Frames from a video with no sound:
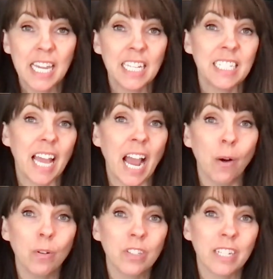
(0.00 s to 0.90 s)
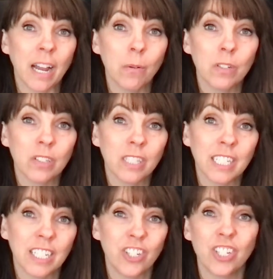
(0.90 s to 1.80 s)
Is it hours and hours at the
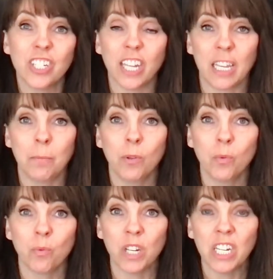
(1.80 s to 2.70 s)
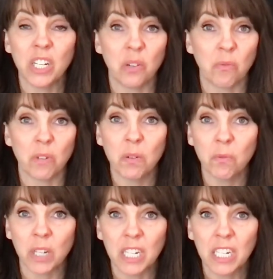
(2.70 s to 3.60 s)
kitchen table reading and
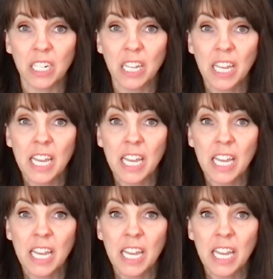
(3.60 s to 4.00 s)
rereading?